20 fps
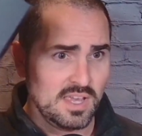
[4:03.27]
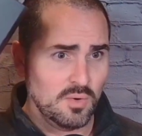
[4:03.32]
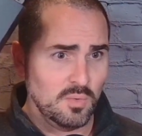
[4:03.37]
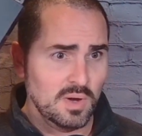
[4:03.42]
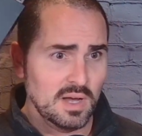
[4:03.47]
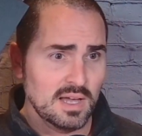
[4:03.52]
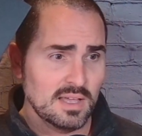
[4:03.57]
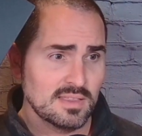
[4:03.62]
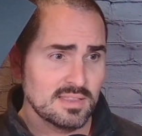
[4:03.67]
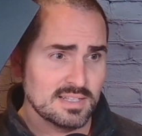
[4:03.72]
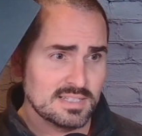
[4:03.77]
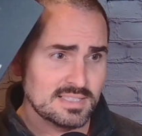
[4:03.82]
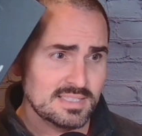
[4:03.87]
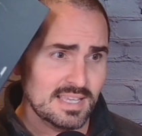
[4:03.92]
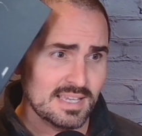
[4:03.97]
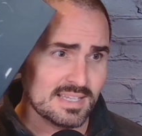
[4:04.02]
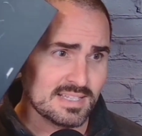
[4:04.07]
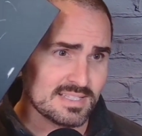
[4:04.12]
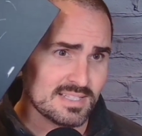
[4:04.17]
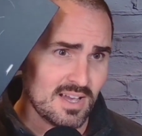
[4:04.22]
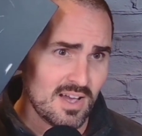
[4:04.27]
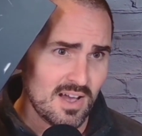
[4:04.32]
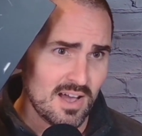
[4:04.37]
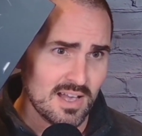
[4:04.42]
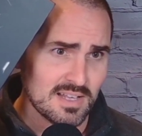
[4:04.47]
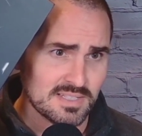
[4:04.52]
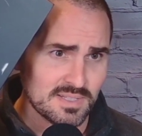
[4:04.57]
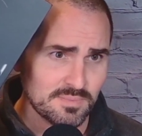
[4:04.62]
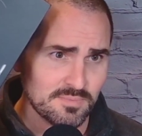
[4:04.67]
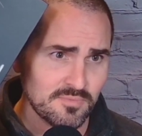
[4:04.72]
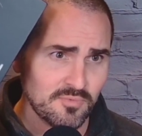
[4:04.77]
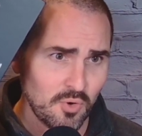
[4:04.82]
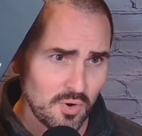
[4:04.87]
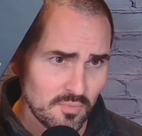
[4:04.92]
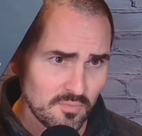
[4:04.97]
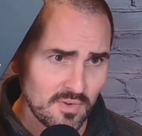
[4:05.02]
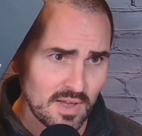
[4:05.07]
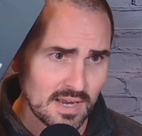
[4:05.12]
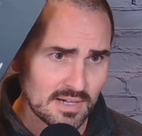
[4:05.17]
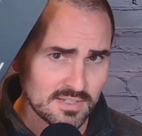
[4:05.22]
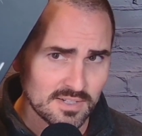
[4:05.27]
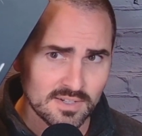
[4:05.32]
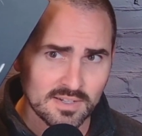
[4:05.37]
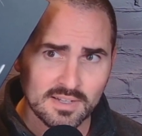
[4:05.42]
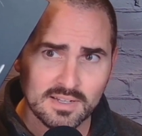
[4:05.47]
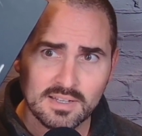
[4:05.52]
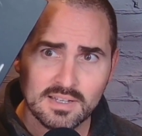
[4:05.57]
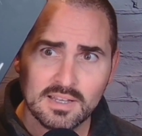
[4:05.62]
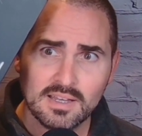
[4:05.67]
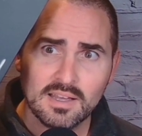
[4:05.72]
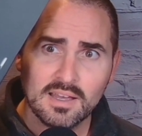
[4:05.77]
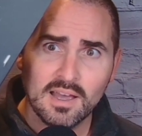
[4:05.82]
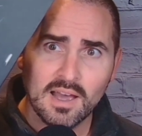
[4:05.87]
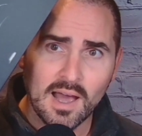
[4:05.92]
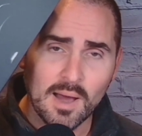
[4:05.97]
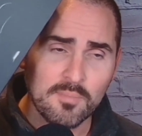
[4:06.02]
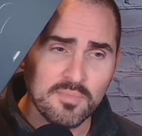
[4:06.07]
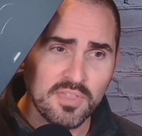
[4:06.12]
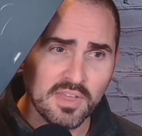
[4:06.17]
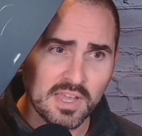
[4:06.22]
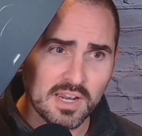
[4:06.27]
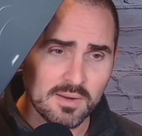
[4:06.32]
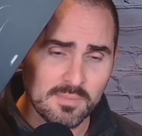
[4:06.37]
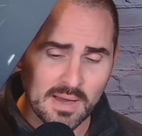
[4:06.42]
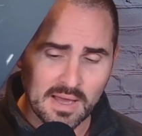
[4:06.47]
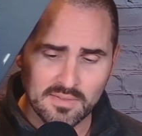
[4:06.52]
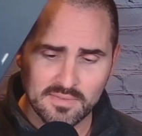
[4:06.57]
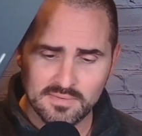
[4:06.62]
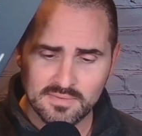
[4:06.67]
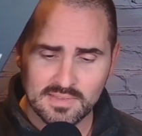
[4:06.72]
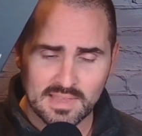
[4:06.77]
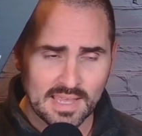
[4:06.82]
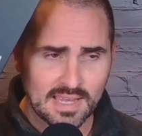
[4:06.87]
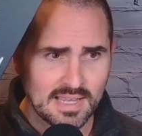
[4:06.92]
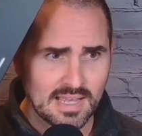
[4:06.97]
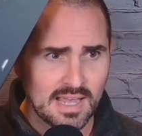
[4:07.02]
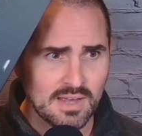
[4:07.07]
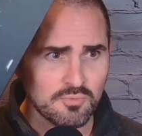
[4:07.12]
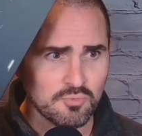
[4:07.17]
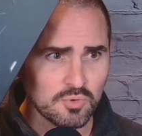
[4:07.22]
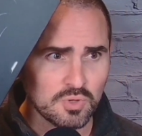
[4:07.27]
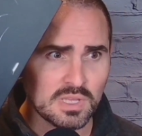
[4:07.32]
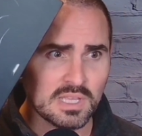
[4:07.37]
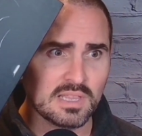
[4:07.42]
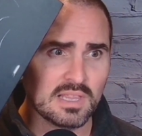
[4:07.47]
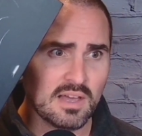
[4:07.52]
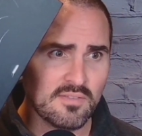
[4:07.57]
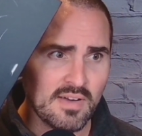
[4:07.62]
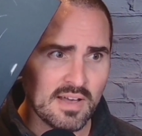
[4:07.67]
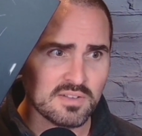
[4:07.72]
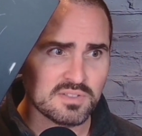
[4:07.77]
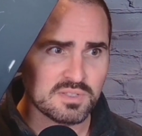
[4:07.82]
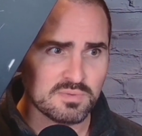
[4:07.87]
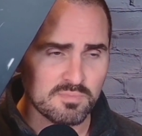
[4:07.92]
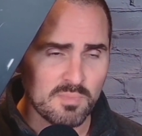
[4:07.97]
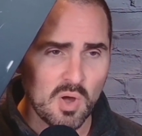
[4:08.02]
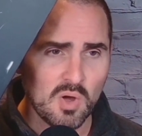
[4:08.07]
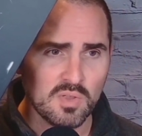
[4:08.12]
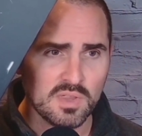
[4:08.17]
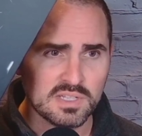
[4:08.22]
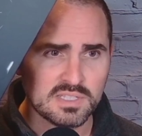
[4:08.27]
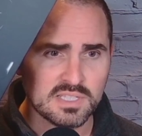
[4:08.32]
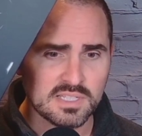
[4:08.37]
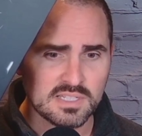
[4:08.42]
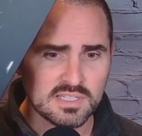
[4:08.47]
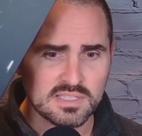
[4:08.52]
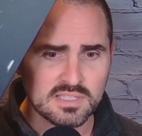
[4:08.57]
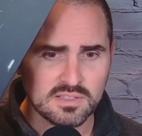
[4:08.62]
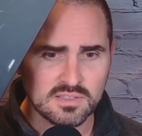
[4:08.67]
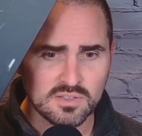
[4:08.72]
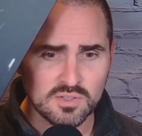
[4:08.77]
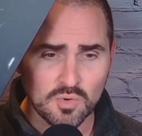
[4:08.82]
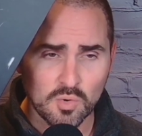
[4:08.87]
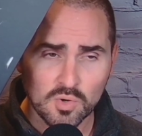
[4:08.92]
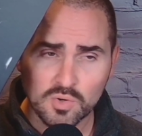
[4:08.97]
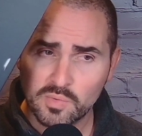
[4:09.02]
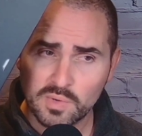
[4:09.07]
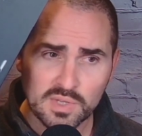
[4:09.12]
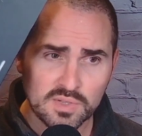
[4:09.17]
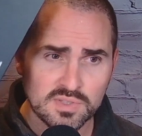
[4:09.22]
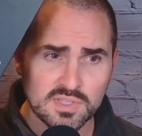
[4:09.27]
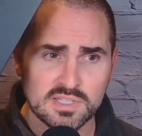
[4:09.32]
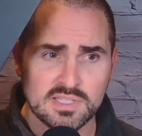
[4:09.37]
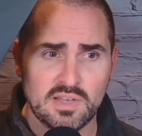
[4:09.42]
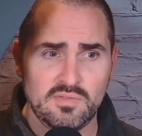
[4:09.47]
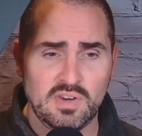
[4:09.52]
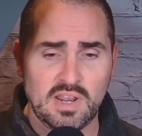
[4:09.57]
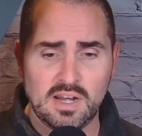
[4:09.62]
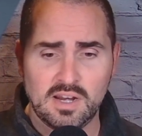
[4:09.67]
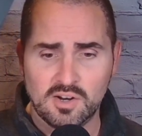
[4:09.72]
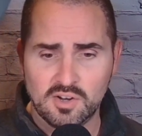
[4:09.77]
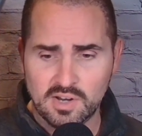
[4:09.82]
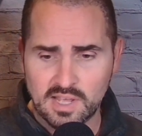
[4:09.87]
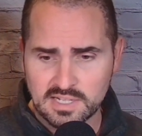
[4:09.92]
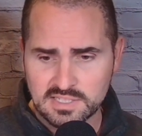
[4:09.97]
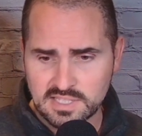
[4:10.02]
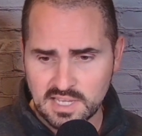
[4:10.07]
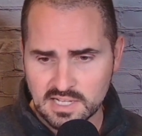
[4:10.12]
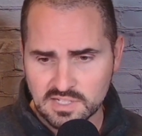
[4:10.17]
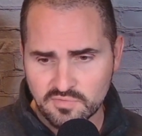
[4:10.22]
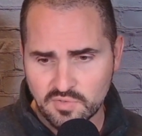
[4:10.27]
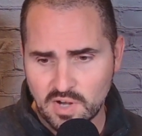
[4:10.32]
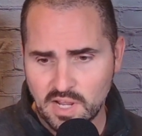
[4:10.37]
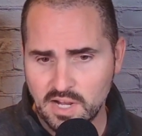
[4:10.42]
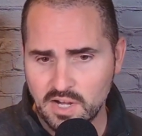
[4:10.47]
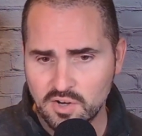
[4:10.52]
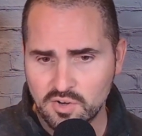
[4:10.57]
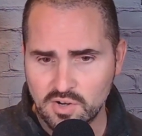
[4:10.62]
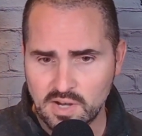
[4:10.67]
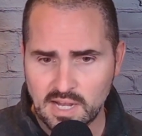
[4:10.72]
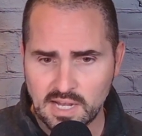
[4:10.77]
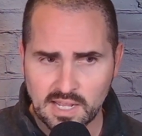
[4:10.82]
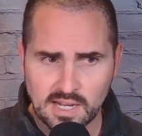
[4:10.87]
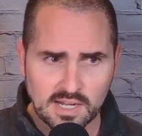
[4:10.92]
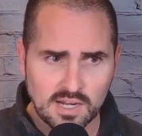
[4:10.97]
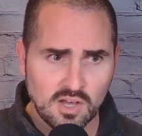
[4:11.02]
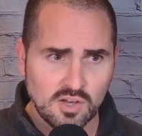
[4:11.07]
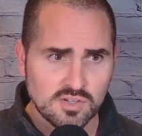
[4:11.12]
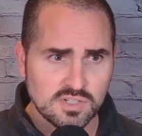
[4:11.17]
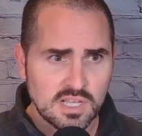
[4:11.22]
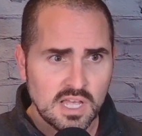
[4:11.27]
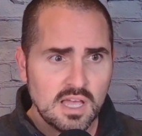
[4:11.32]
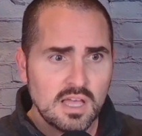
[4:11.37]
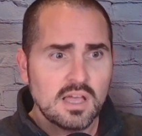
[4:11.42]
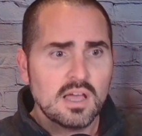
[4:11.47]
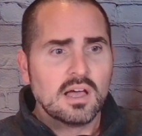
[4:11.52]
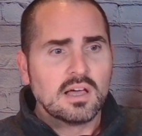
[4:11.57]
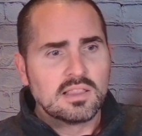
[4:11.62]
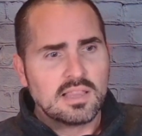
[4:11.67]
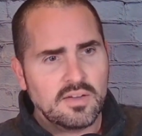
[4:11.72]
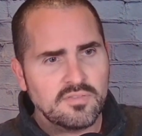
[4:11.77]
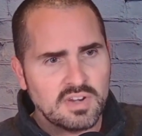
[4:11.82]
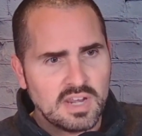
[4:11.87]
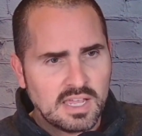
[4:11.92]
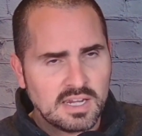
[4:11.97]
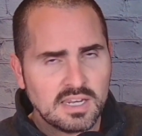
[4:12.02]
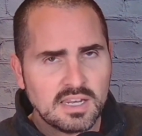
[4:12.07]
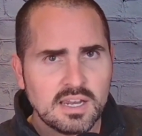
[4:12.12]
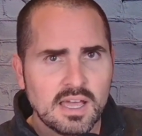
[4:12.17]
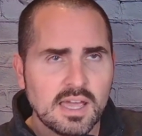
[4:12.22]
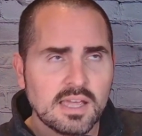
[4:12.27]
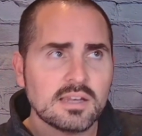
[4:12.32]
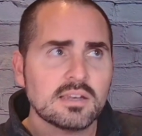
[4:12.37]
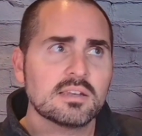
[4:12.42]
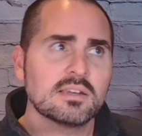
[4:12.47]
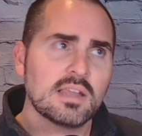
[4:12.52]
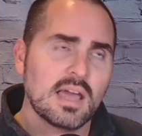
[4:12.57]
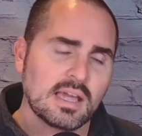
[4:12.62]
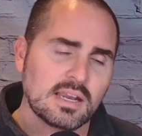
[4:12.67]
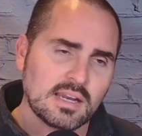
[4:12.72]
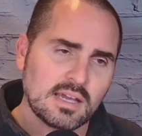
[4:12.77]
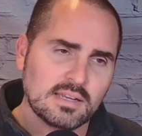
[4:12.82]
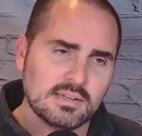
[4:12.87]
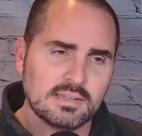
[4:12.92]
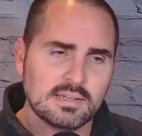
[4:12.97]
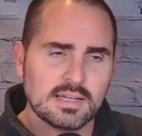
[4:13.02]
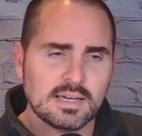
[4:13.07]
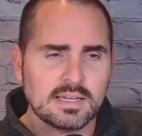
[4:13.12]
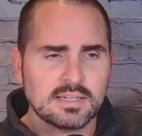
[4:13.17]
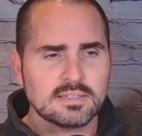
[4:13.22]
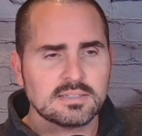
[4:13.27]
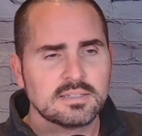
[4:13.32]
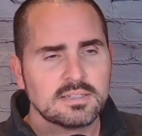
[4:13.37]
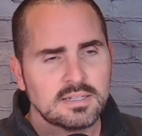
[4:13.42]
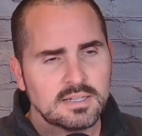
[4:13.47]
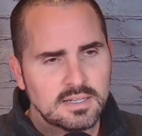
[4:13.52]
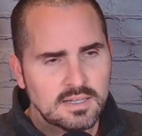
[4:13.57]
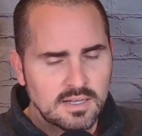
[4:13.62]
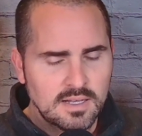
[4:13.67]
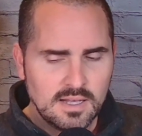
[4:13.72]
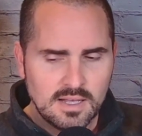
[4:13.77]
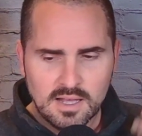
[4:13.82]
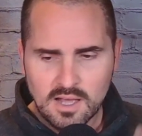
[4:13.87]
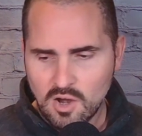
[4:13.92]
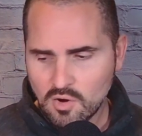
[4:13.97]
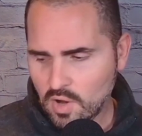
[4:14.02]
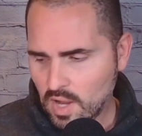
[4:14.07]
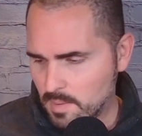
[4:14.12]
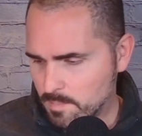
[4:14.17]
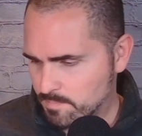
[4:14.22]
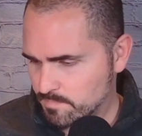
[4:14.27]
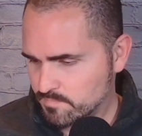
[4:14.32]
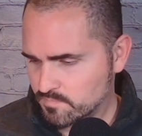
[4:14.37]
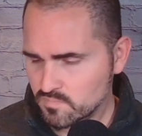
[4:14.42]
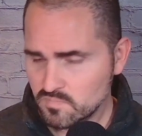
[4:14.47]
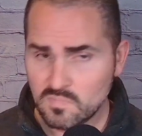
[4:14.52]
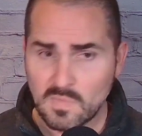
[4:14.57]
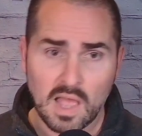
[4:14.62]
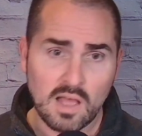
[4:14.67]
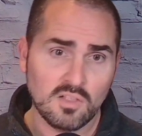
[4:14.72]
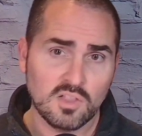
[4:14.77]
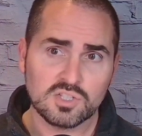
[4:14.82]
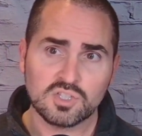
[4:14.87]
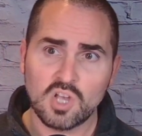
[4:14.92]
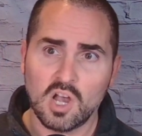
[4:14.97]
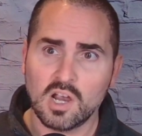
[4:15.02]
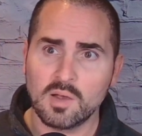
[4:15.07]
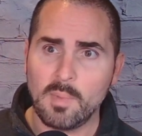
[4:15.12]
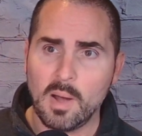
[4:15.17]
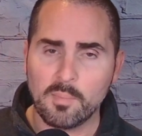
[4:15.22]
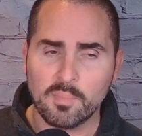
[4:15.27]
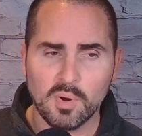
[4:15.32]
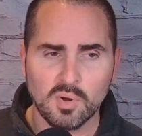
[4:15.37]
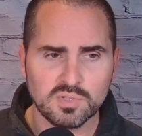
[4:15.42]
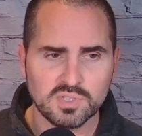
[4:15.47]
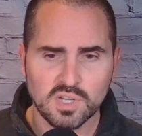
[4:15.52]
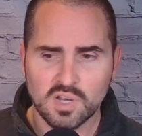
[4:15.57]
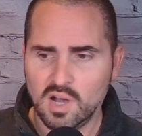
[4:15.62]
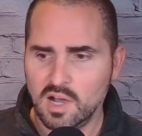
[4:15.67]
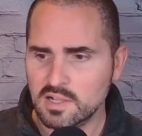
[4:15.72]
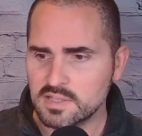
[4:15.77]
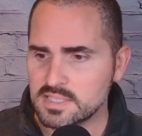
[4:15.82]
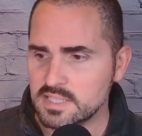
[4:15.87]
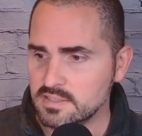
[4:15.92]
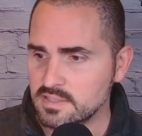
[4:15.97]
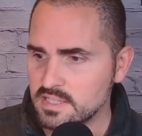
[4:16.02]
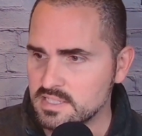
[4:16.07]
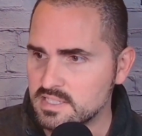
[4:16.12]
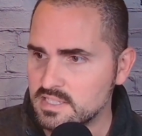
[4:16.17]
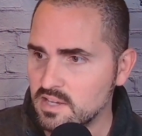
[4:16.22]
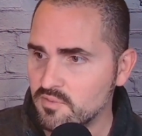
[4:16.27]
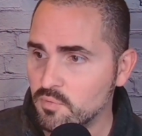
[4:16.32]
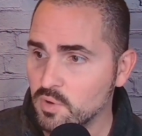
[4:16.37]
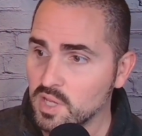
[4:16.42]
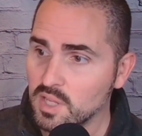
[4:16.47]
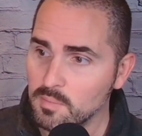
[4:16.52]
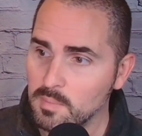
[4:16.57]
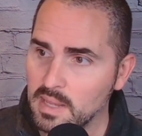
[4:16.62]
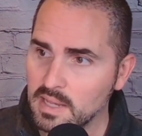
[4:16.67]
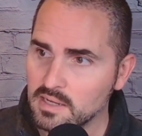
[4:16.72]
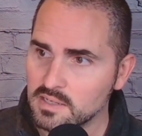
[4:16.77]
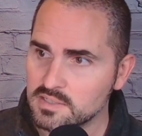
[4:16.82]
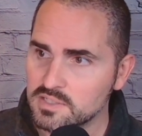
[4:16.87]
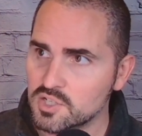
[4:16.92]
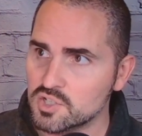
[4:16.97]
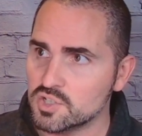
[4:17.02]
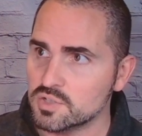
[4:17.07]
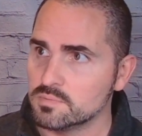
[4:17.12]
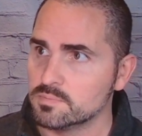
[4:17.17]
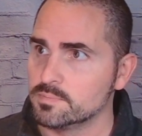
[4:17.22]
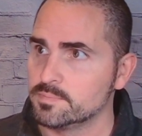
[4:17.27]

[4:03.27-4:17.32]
what, this thing is awesome form factor. I'm thinking about, I really love how small this is. Or do we use the 7900 XTX for $999? $1199, $999. Okay, now let's talk about pros and cons, and let's see if we can make a decision.